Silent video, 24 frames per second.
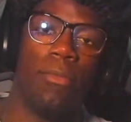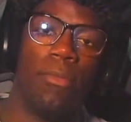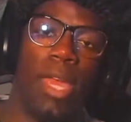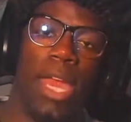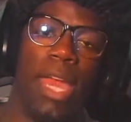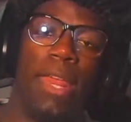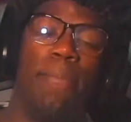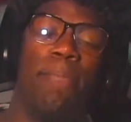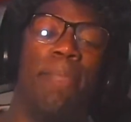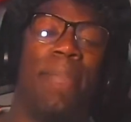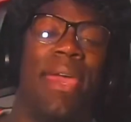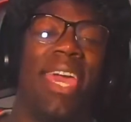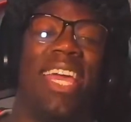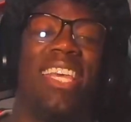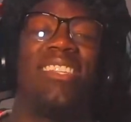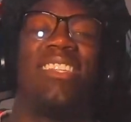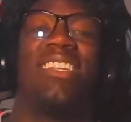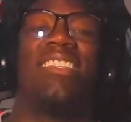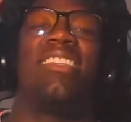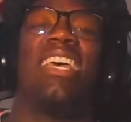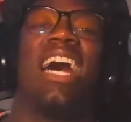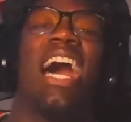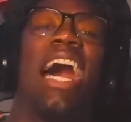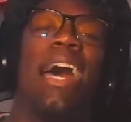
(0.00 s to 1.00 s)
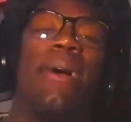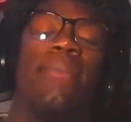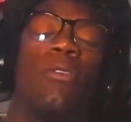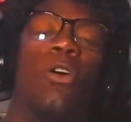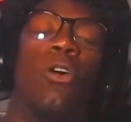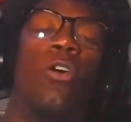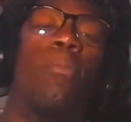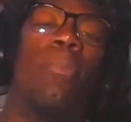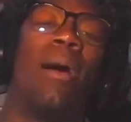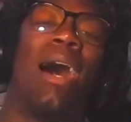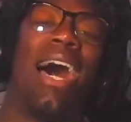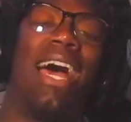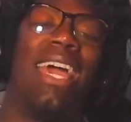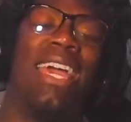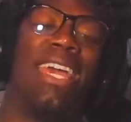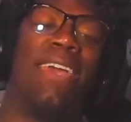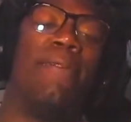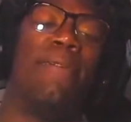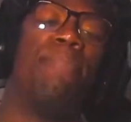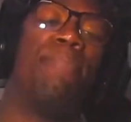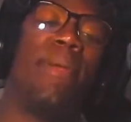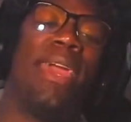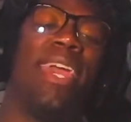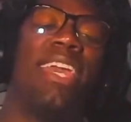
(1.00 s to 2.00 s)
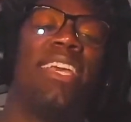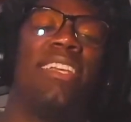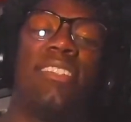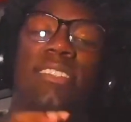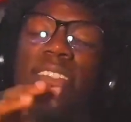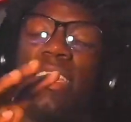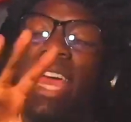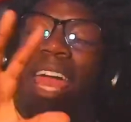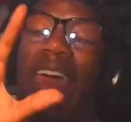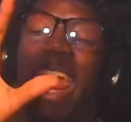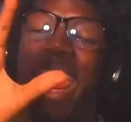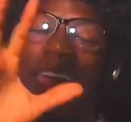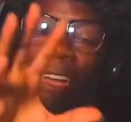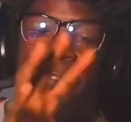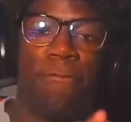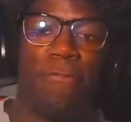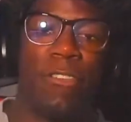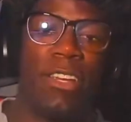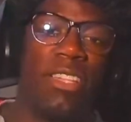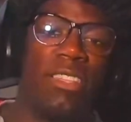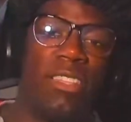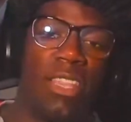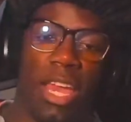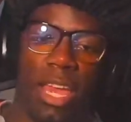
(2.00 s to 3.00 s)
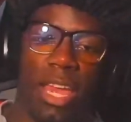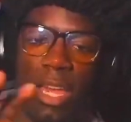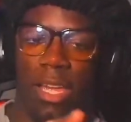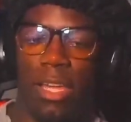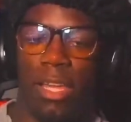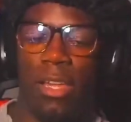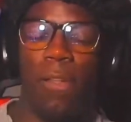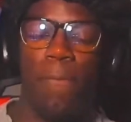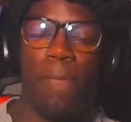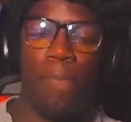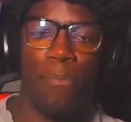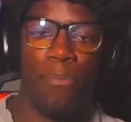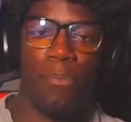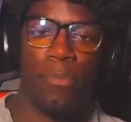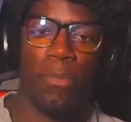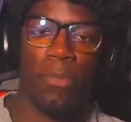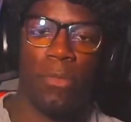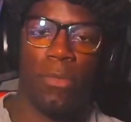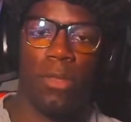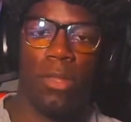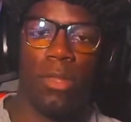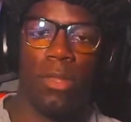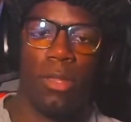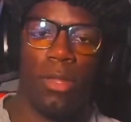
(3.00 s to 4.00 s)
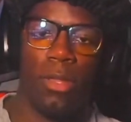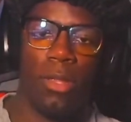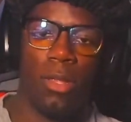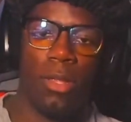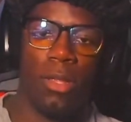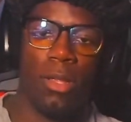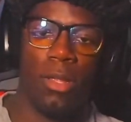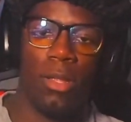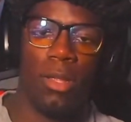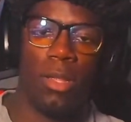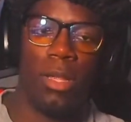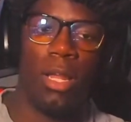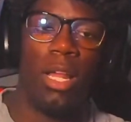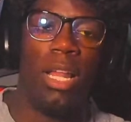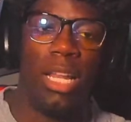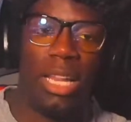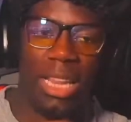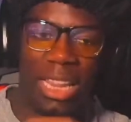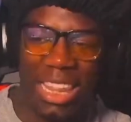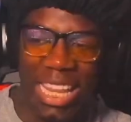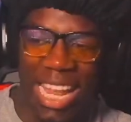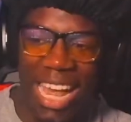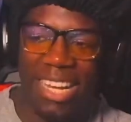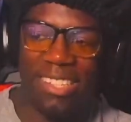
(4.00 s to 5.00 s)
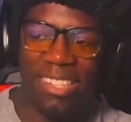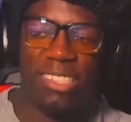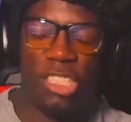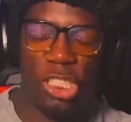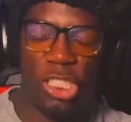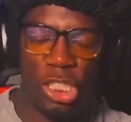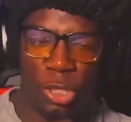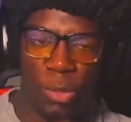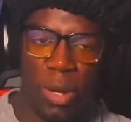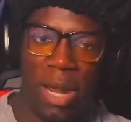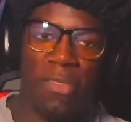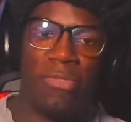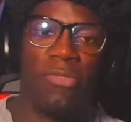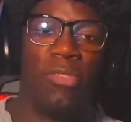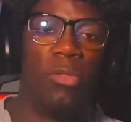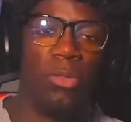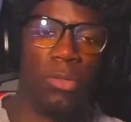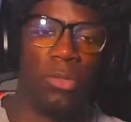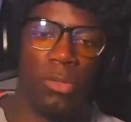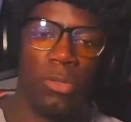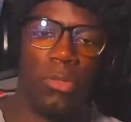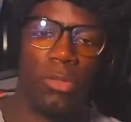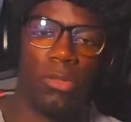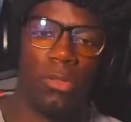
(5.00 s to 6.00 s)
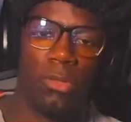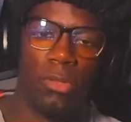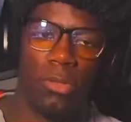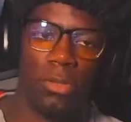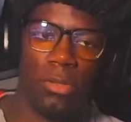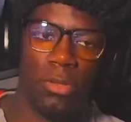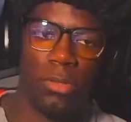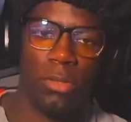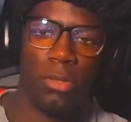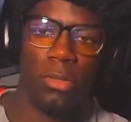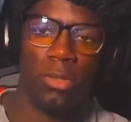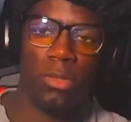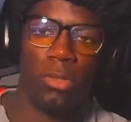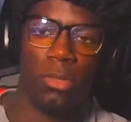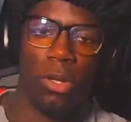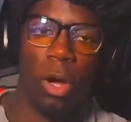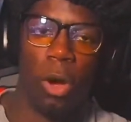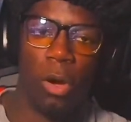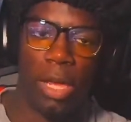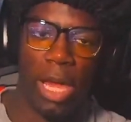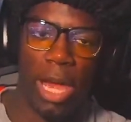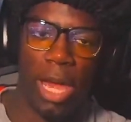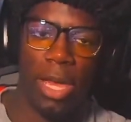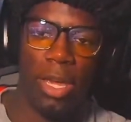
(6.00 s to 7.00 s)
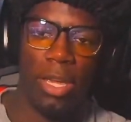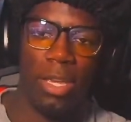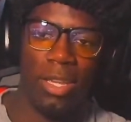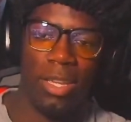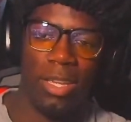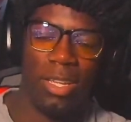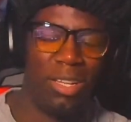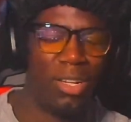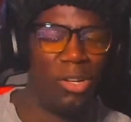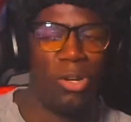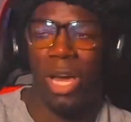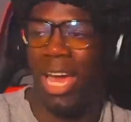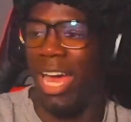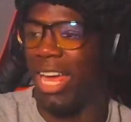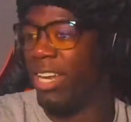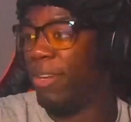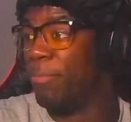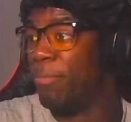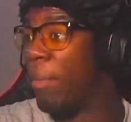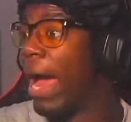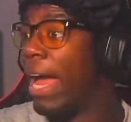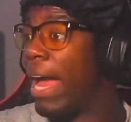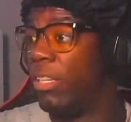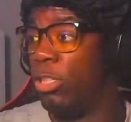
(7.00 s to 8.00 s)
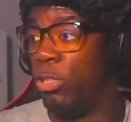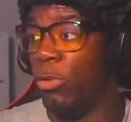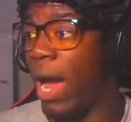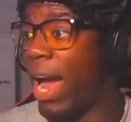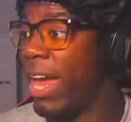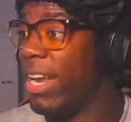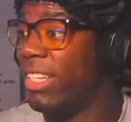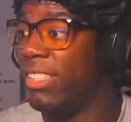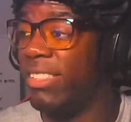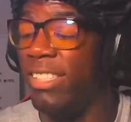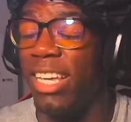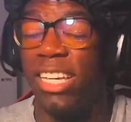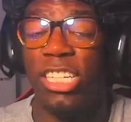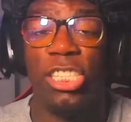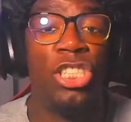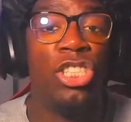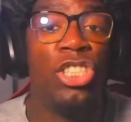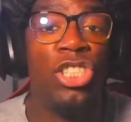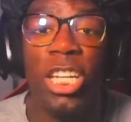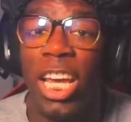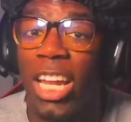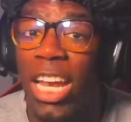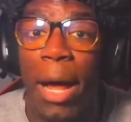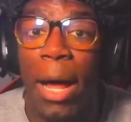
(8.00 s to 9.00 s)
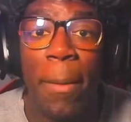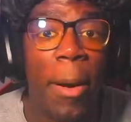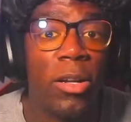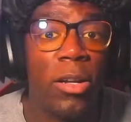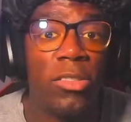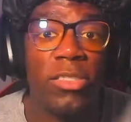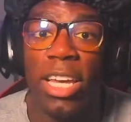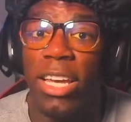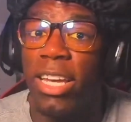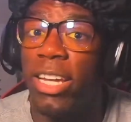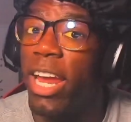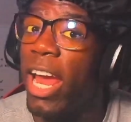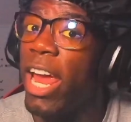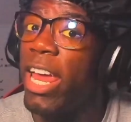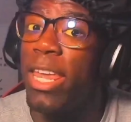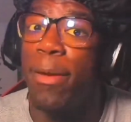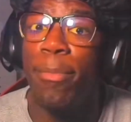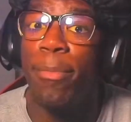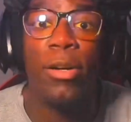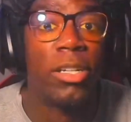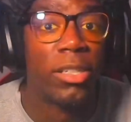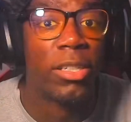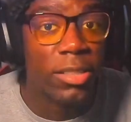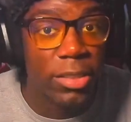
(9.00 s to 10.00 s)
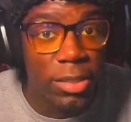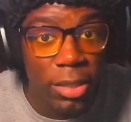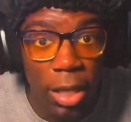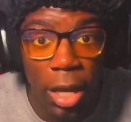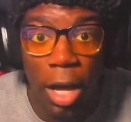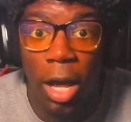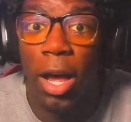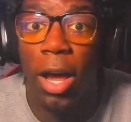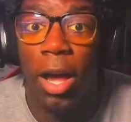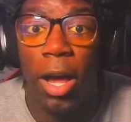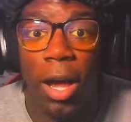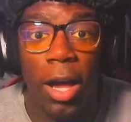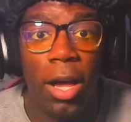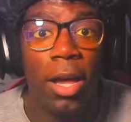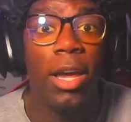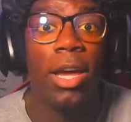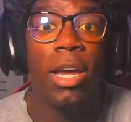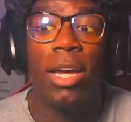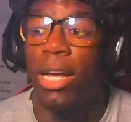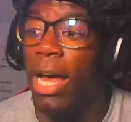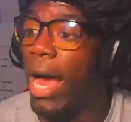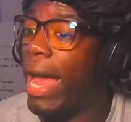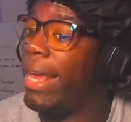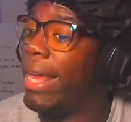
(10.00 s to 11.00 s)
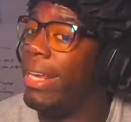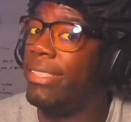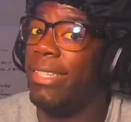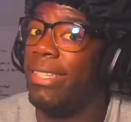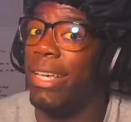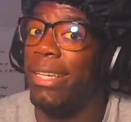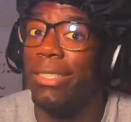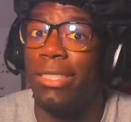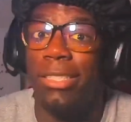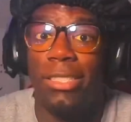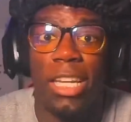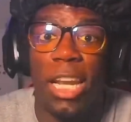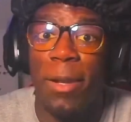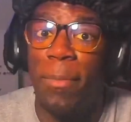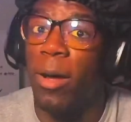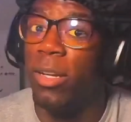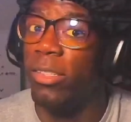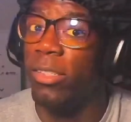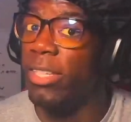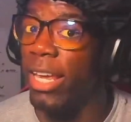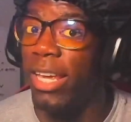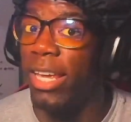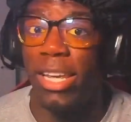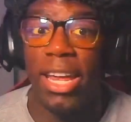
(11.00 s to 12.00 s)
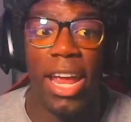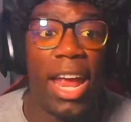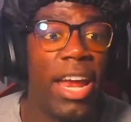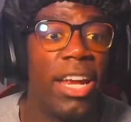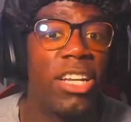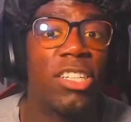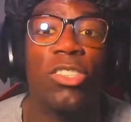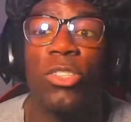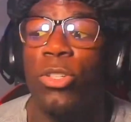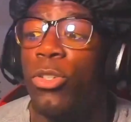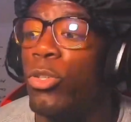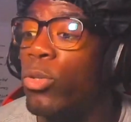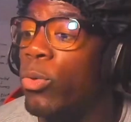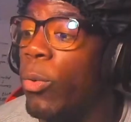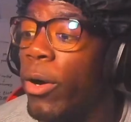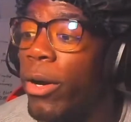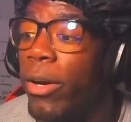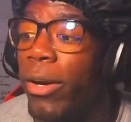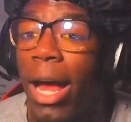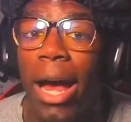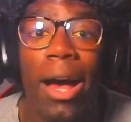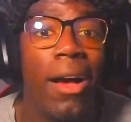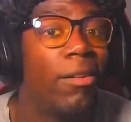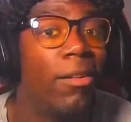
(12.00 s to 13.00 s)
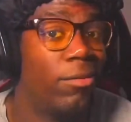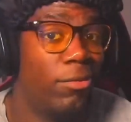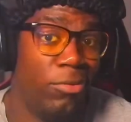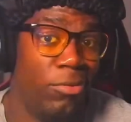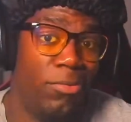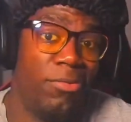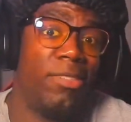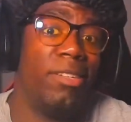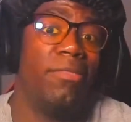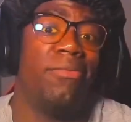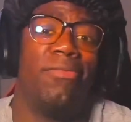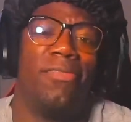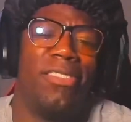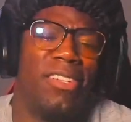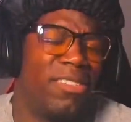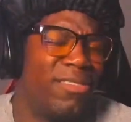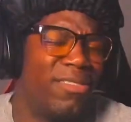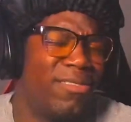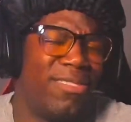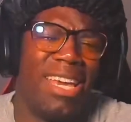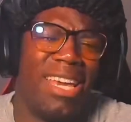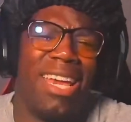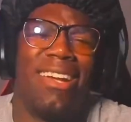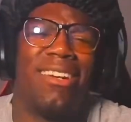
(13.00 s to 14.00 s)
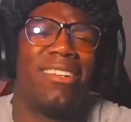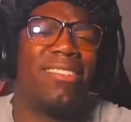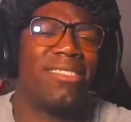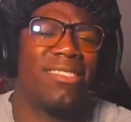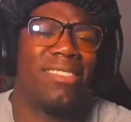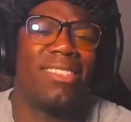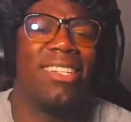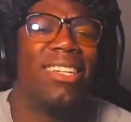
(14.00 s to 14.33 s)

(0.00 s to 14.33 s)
It makes the time go by. It makes everything less dreadful. Okay? And mind you, I didn't say shit about taking care of your books. I didn't say shit about taking care of your schoolwork. Who cares?